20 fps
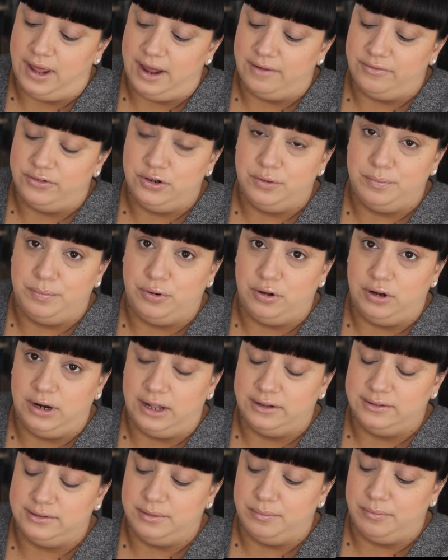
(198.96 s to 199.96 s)
after you pull
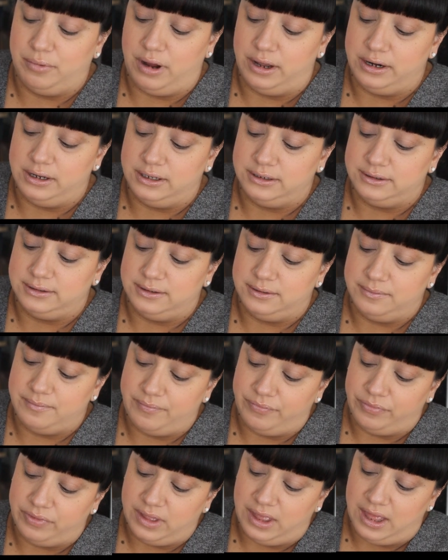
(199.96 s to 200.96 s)
out some product,
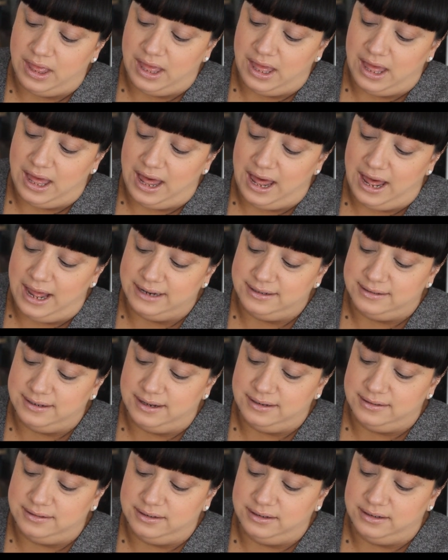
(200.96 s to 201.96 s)
I
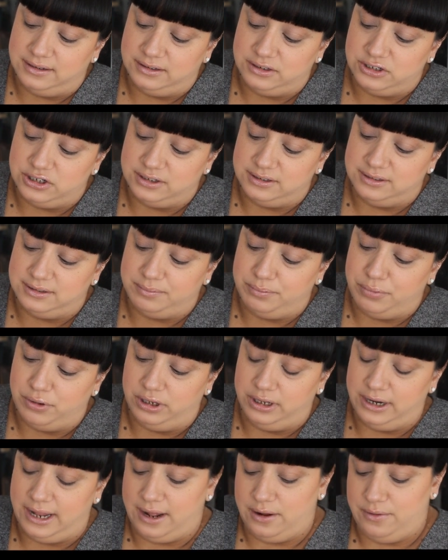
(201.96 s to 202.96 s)
tend to just
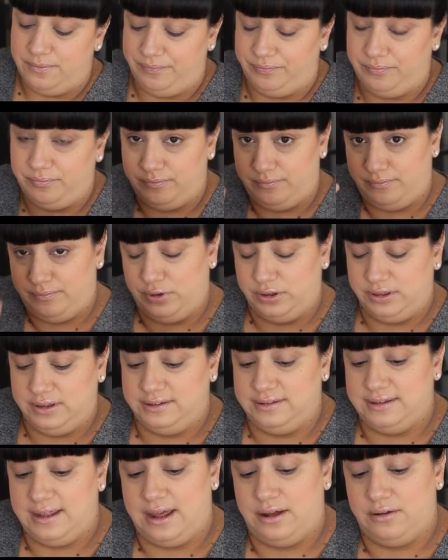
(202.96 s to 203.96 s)
pull it out, put
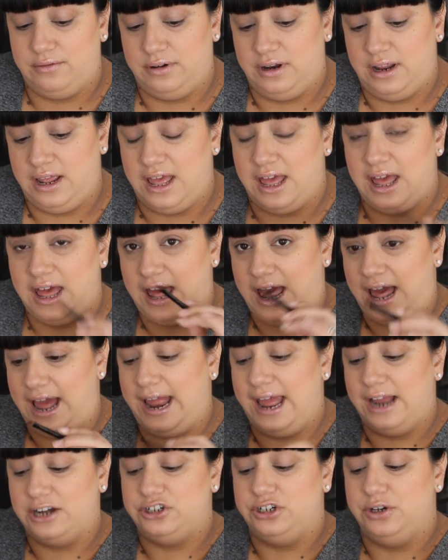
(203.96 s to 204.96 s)
this down.
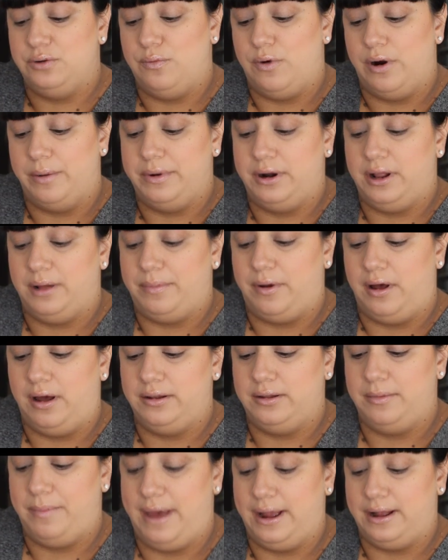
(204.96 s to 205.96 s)
I actually warm it up
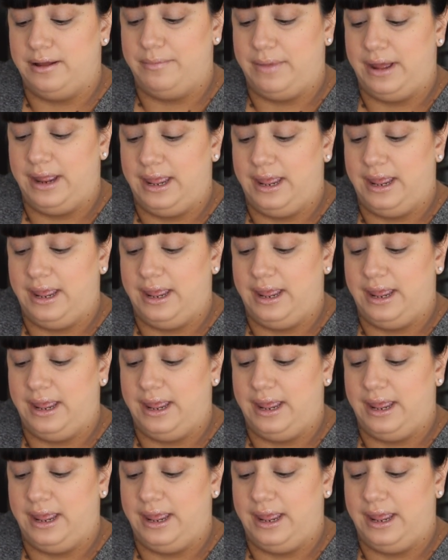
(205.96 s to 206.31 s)
on the back of my